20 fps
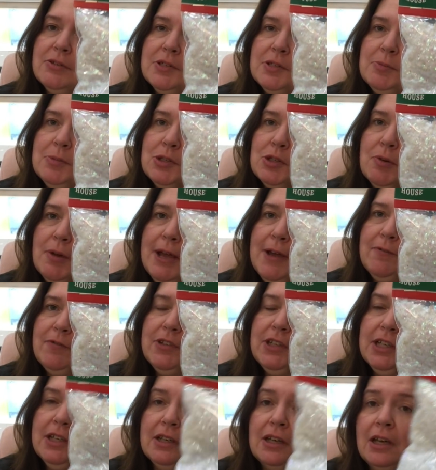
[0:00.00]
Christmas
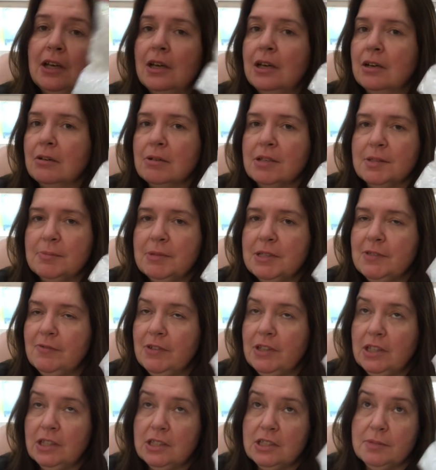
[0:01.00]
crafting, Christmas
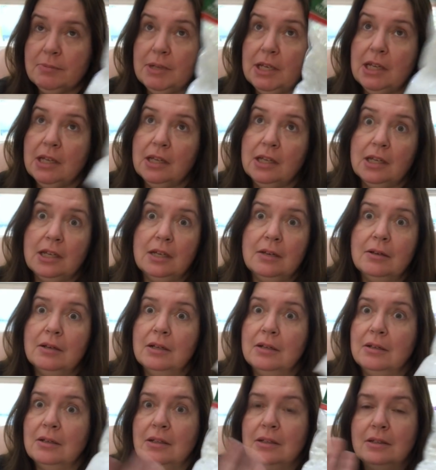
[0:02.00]
village making,
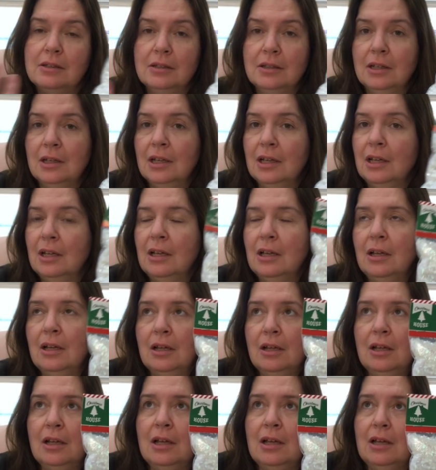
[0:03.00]

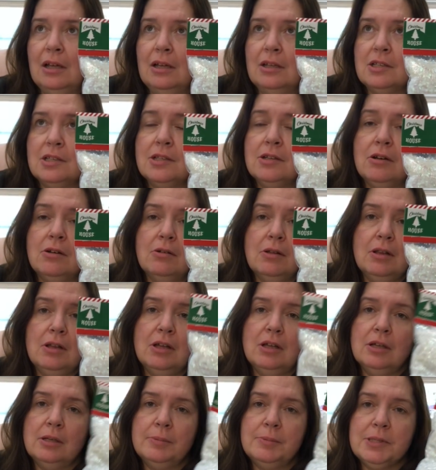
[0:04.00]
snow
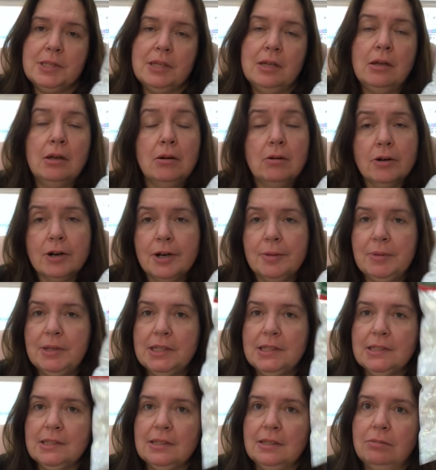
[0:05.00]
globes,
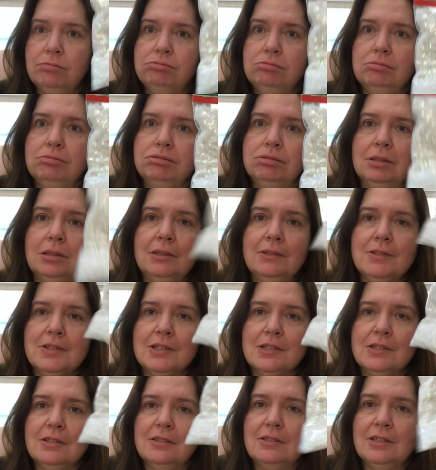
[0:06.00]
ornaments. Whew,
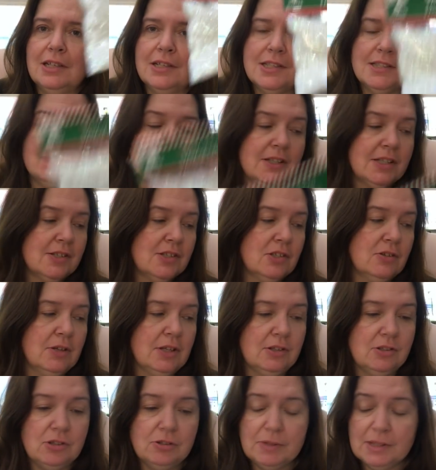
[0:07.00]
there's tons of things you
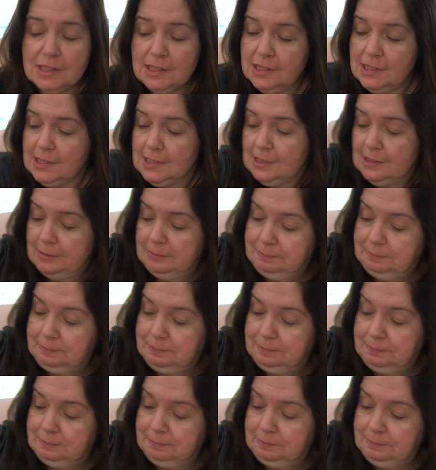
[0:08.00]
can do with this.